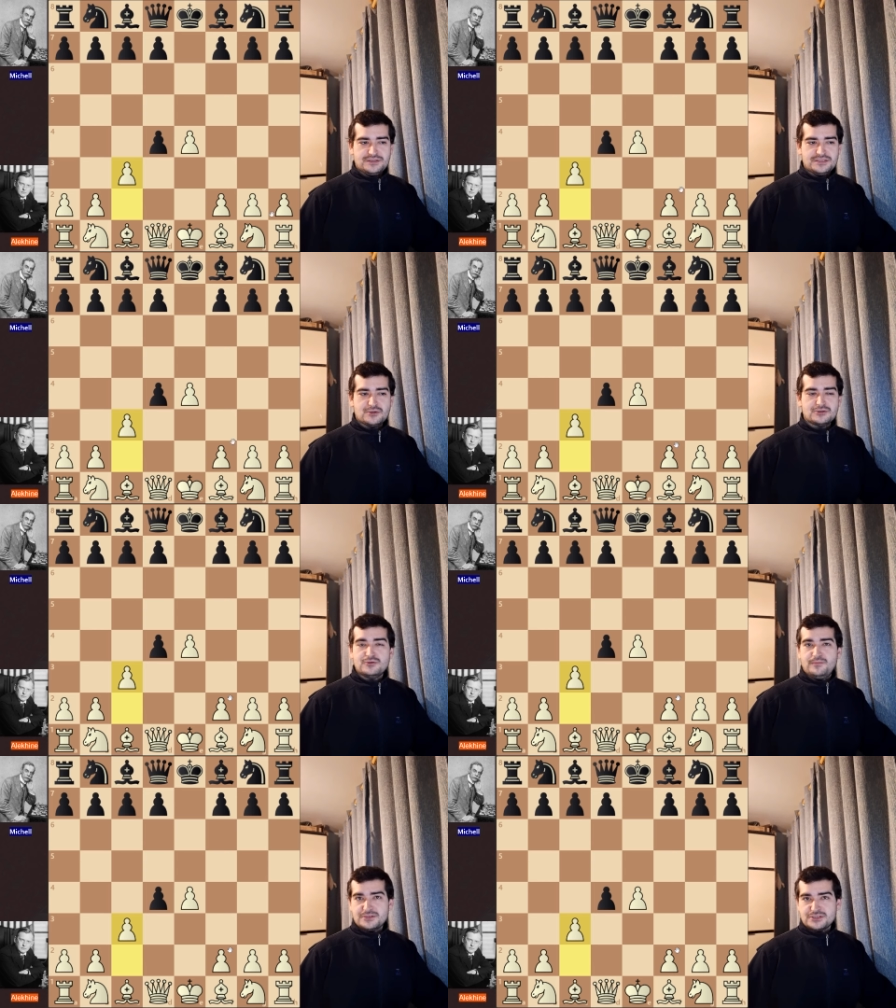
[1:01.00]
what is
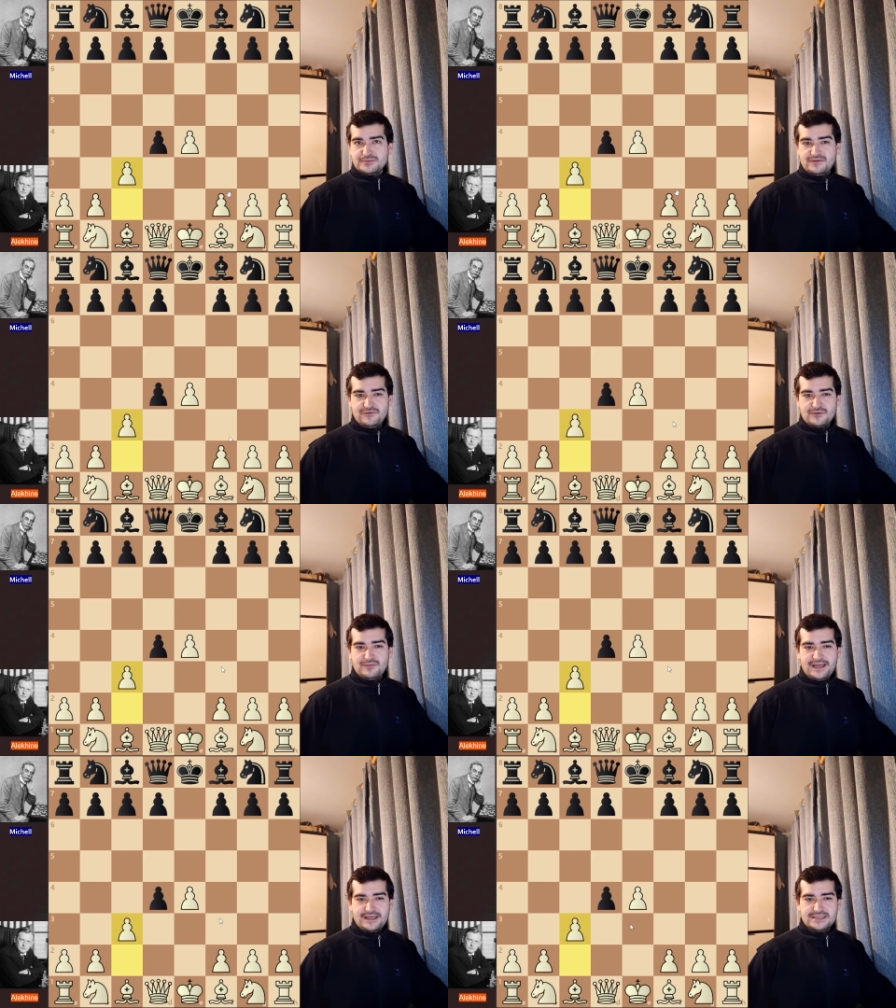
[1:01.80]
also possible for
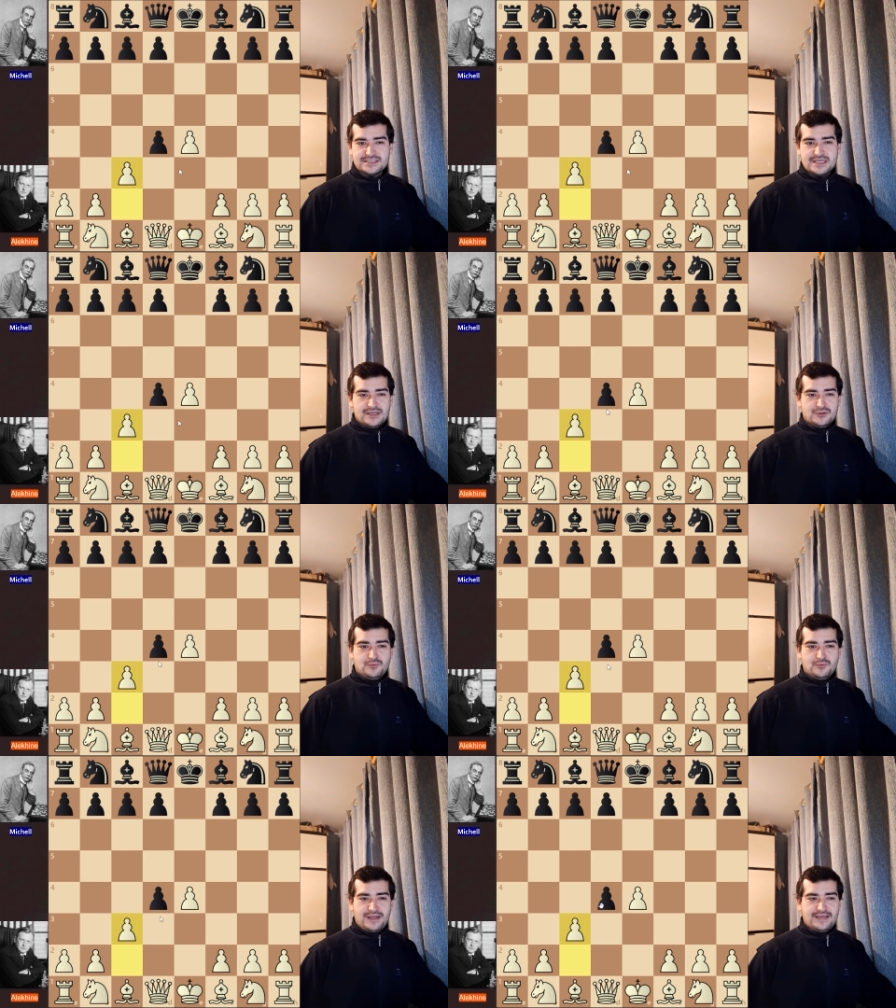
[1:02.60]
black is
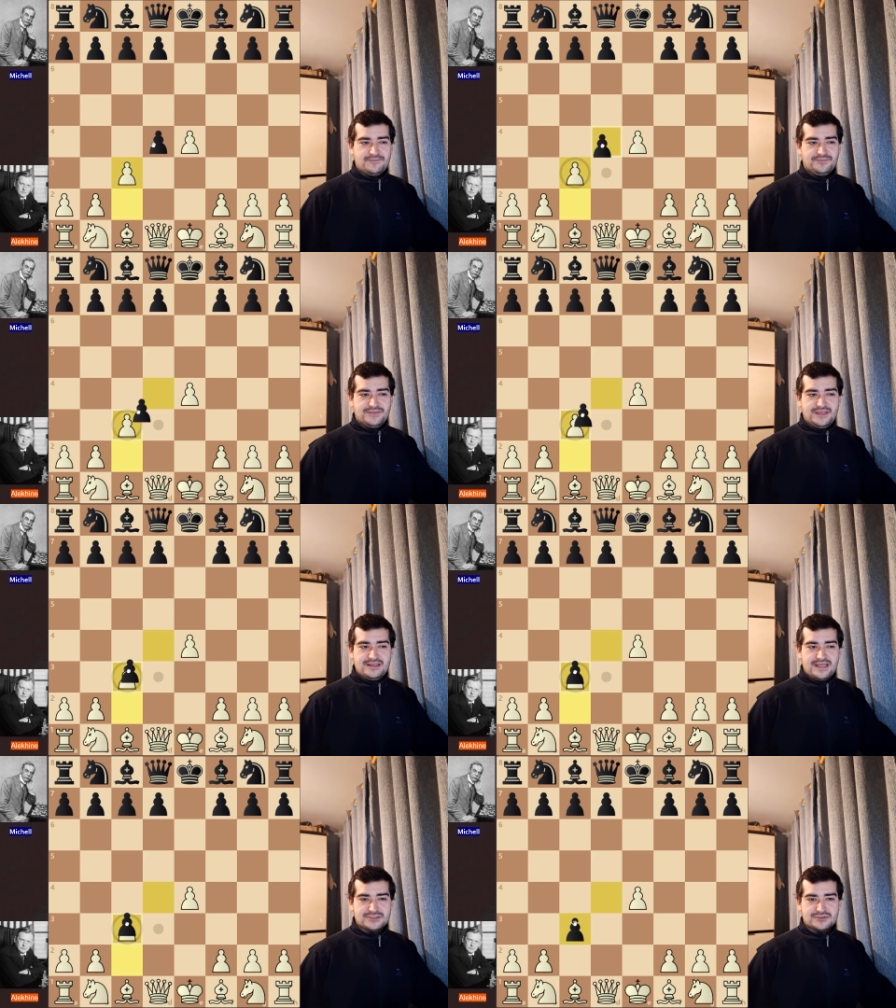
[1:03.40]
to play
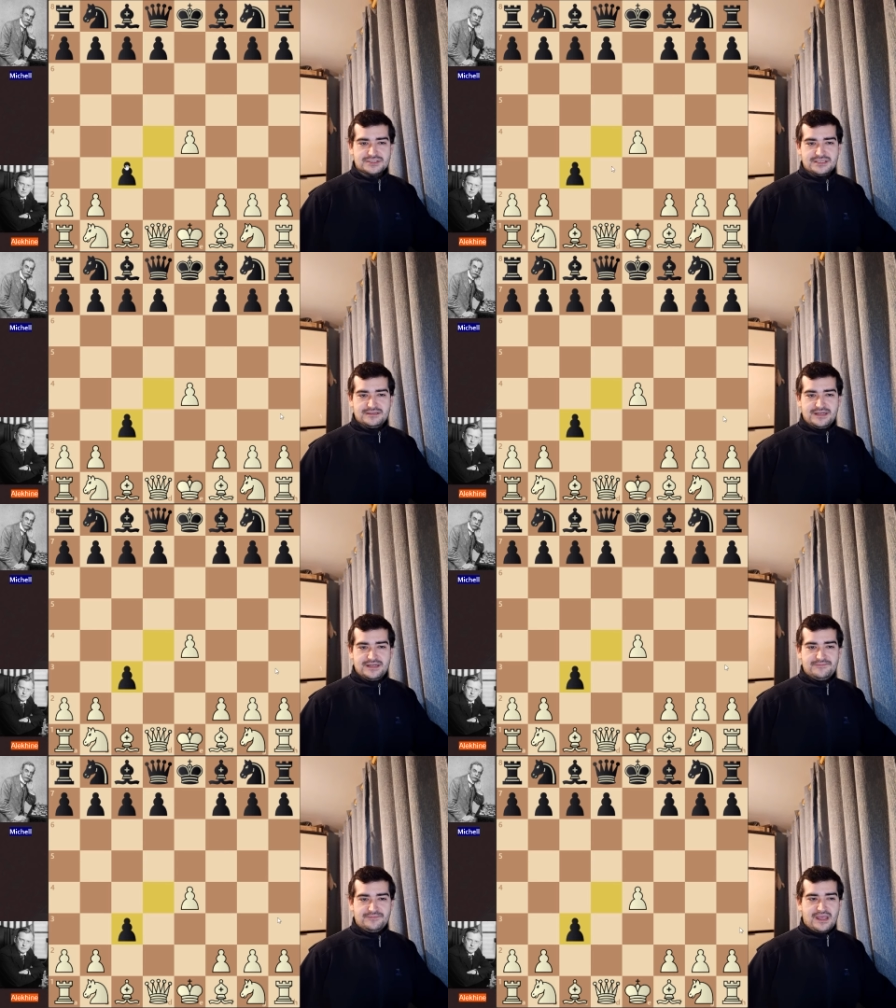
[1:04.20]
d takes on c3,